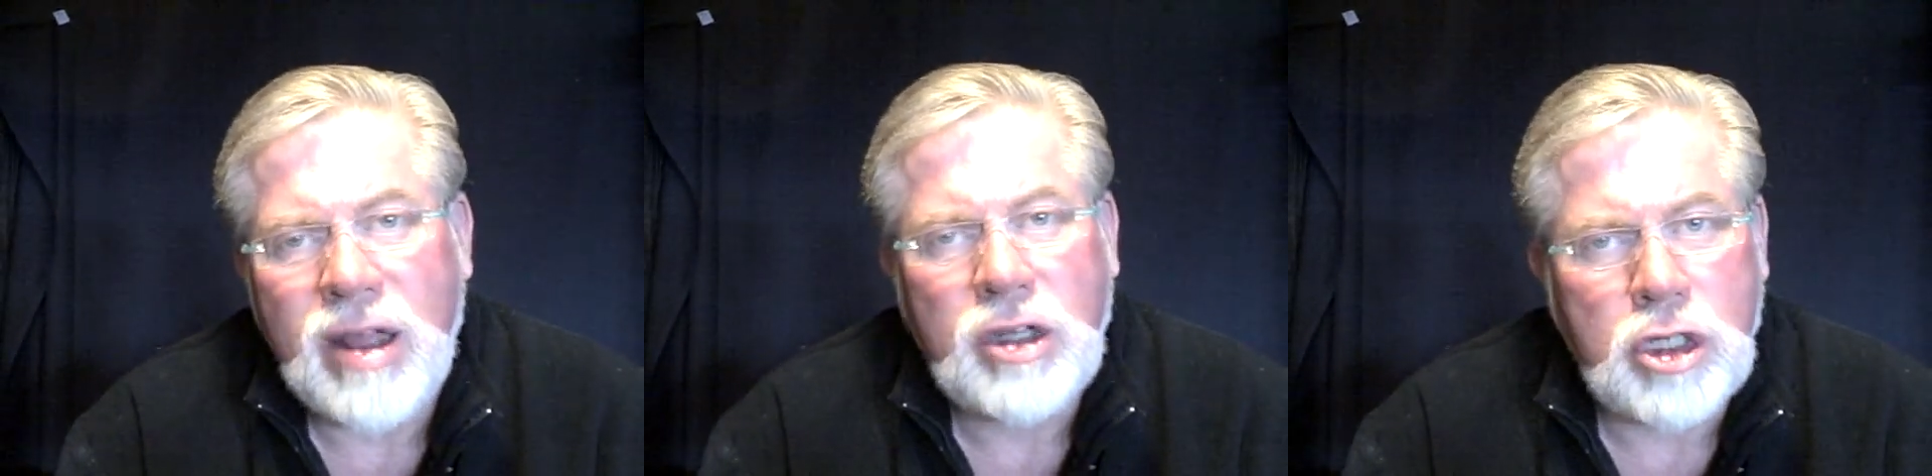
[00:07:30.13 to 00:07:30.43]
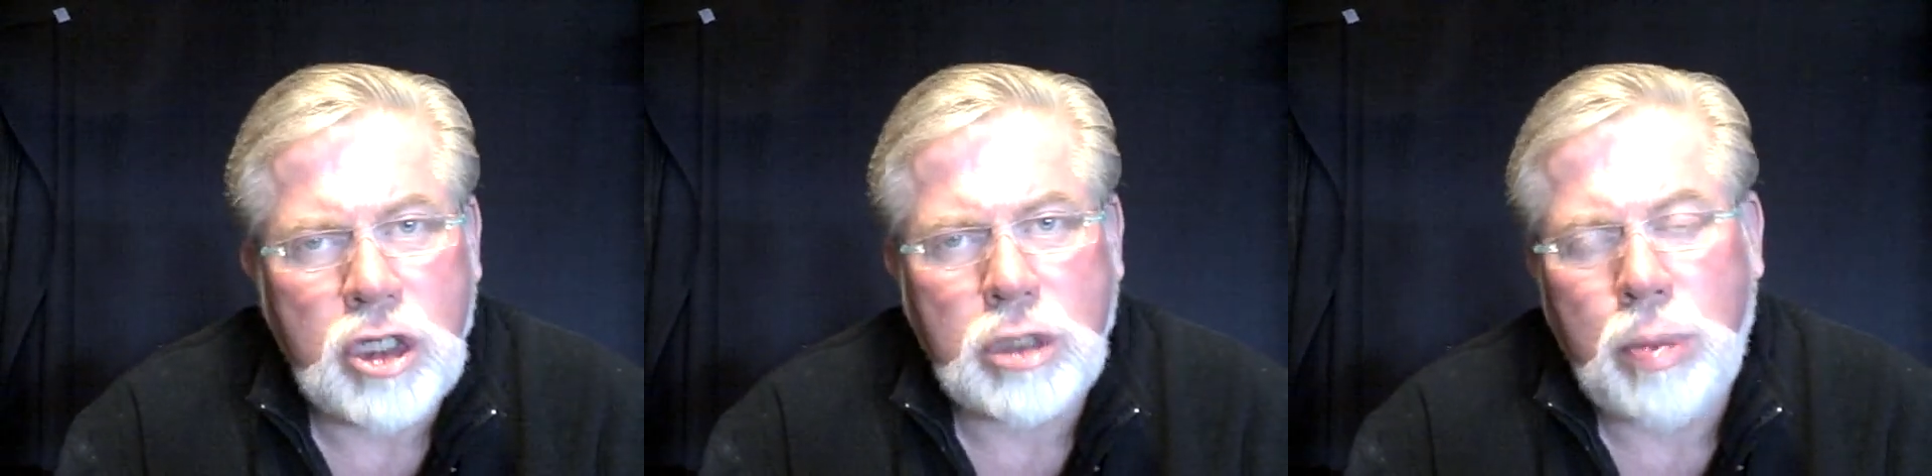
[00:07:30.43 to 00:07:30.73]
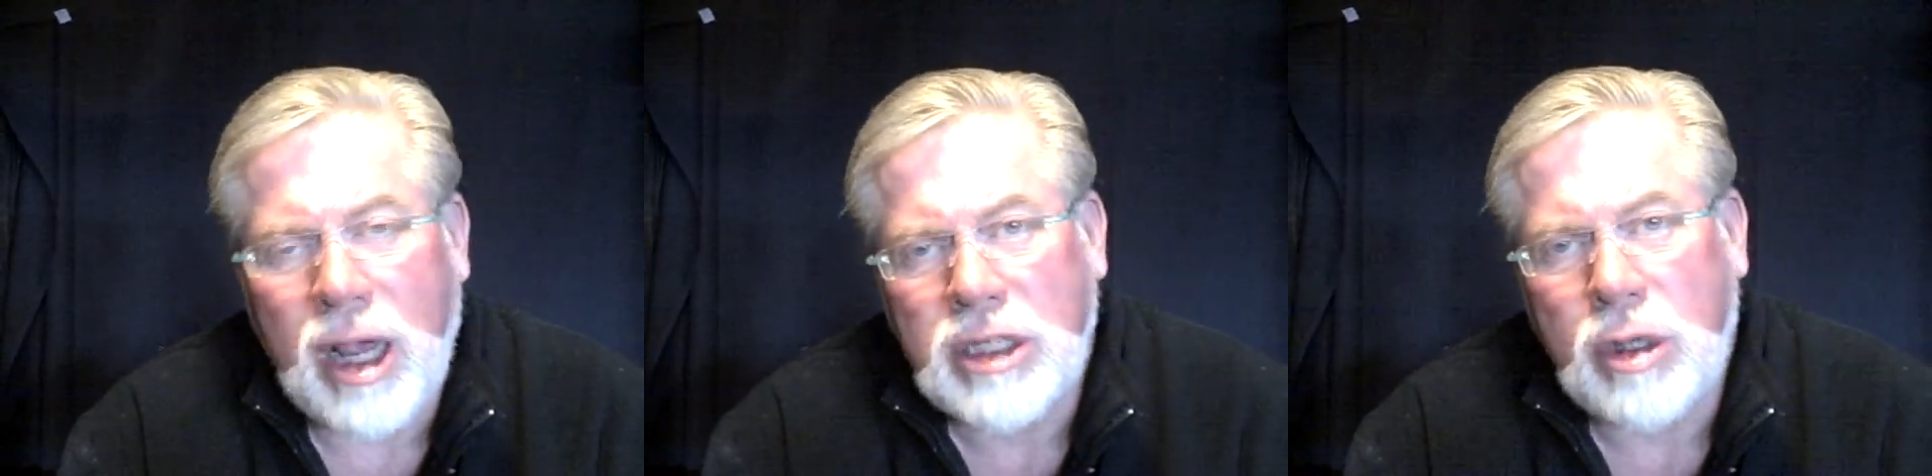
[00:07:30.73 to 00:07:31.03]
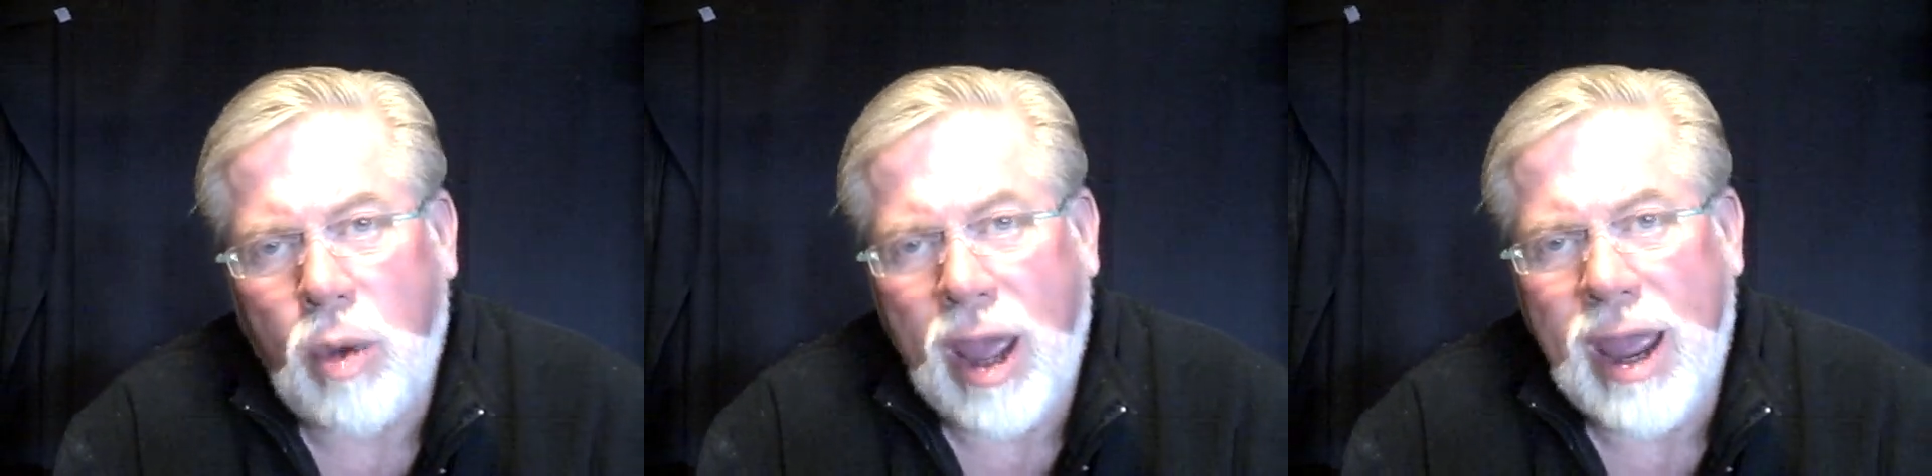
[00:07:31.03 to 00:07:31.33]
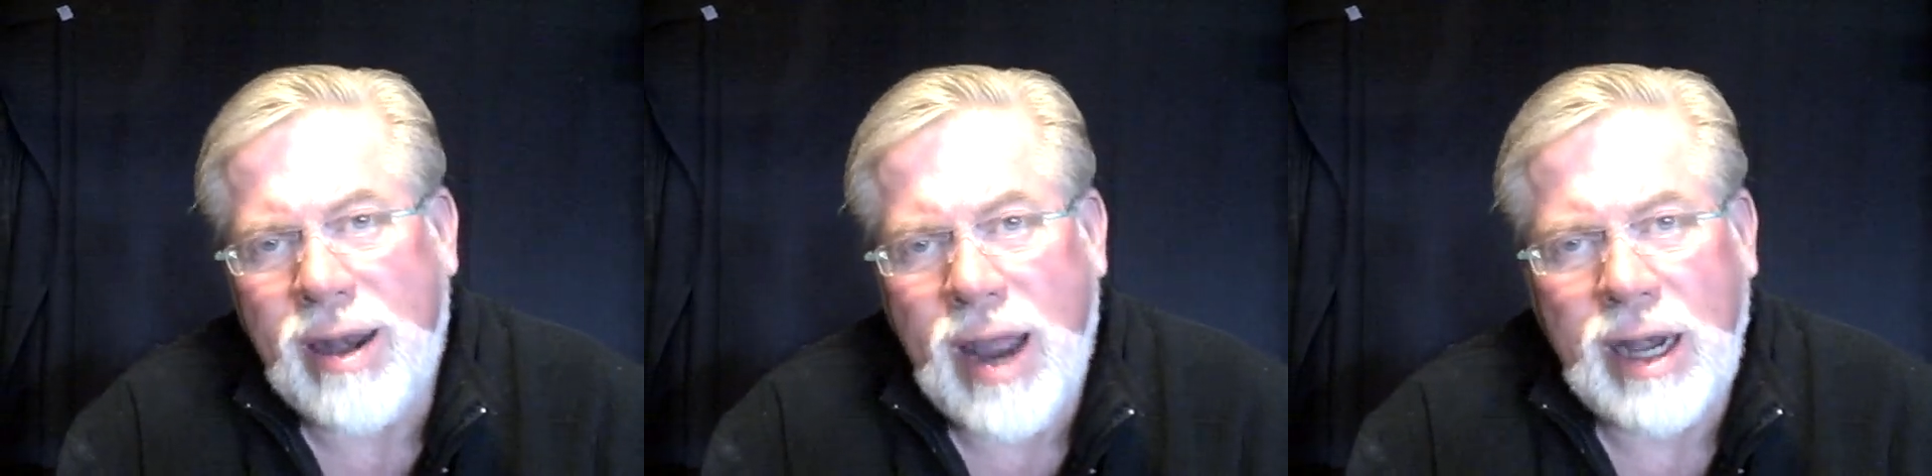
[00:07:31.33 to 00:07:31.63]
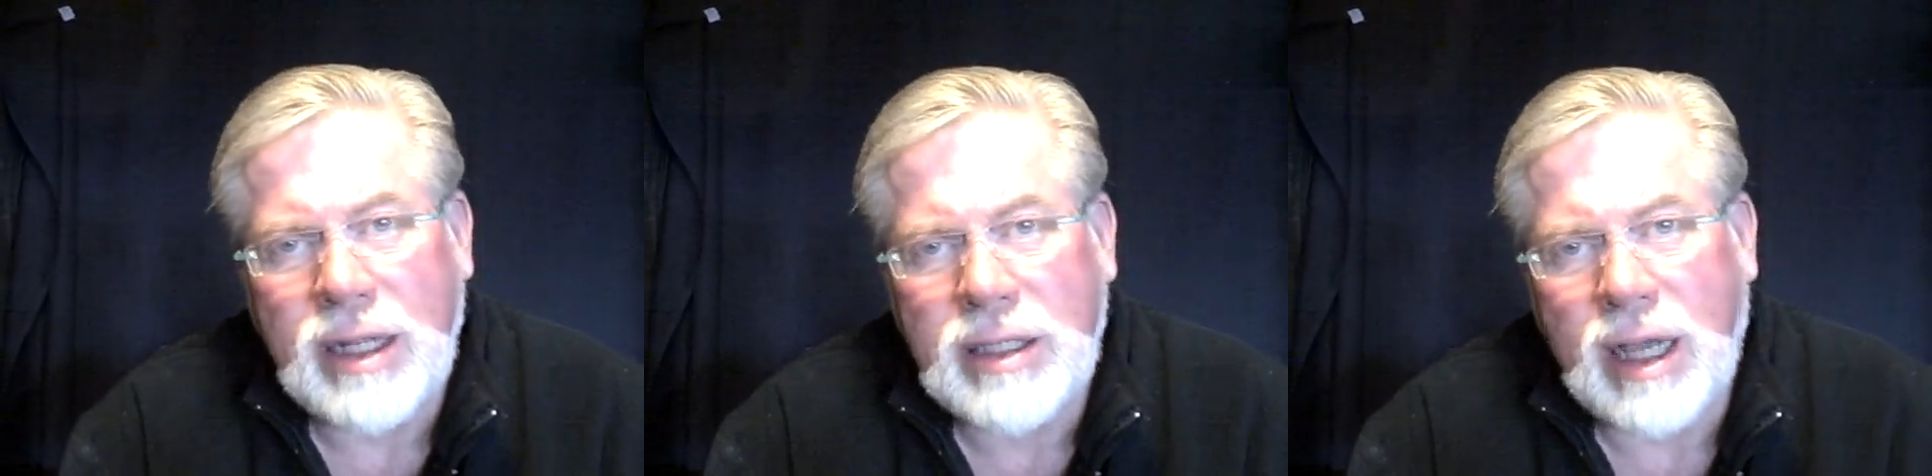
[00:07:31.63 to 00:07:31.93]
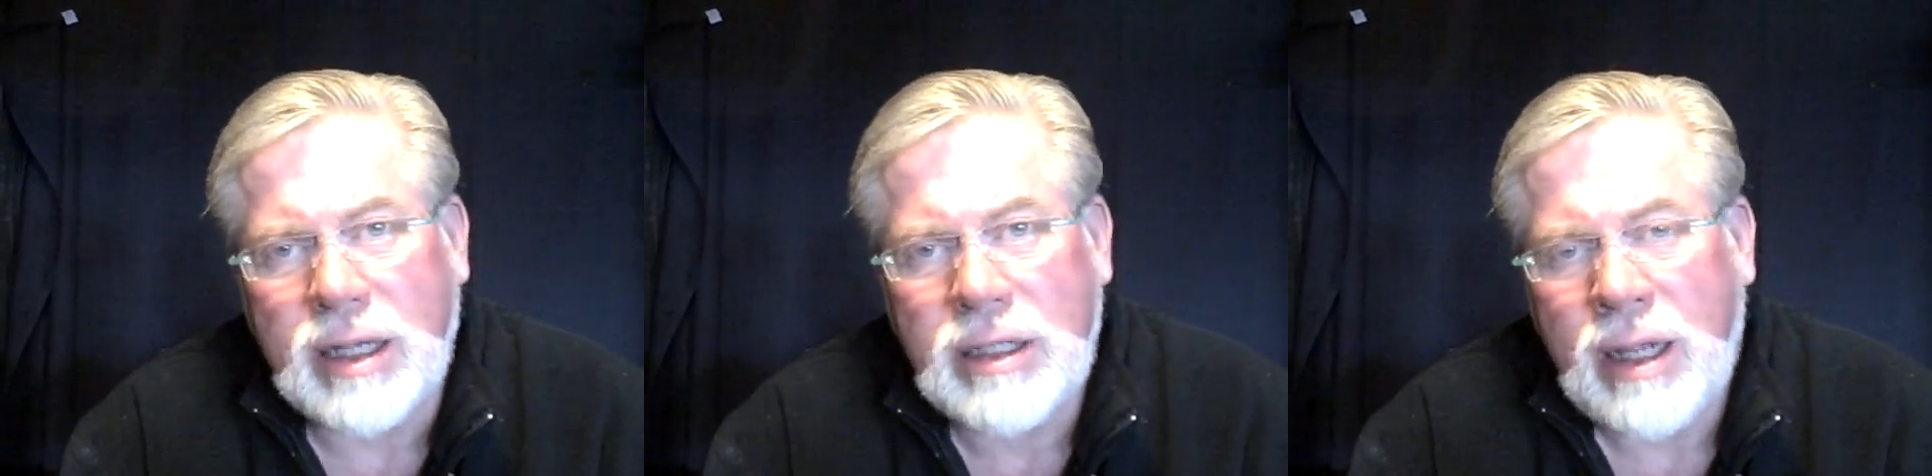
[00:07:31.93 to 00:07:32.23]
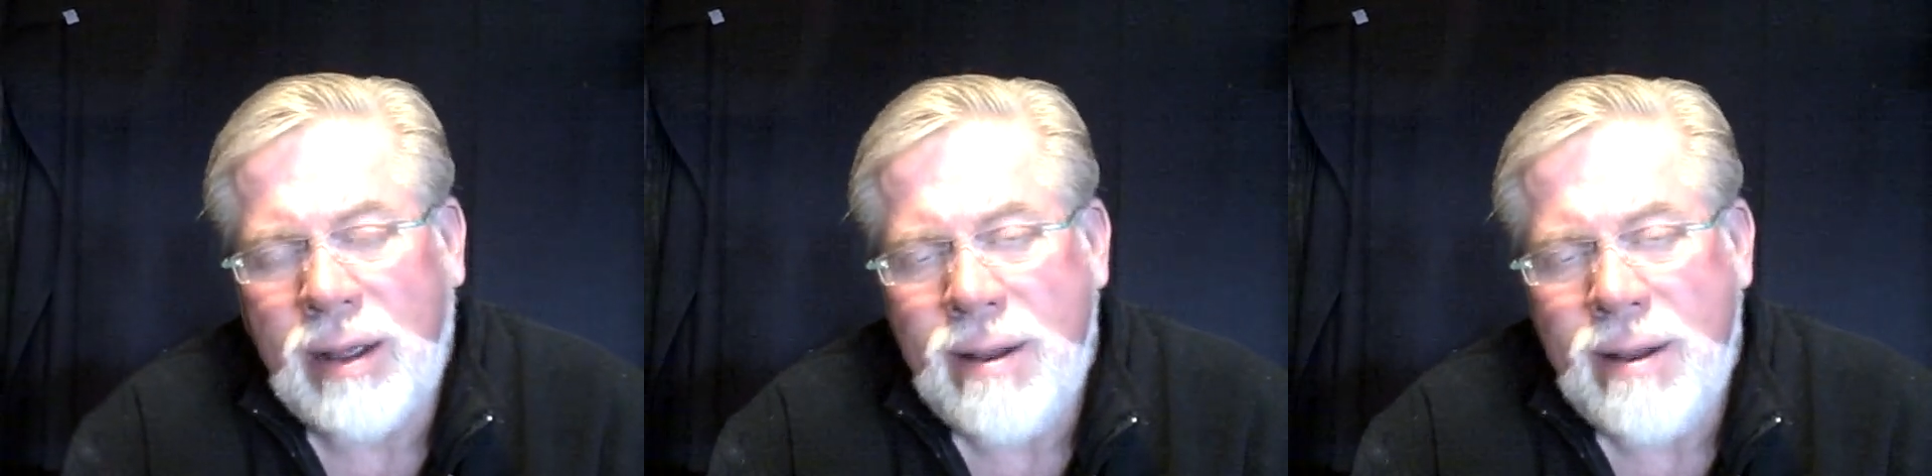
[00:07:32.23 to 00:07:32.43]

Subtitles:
and she just passed away at 96.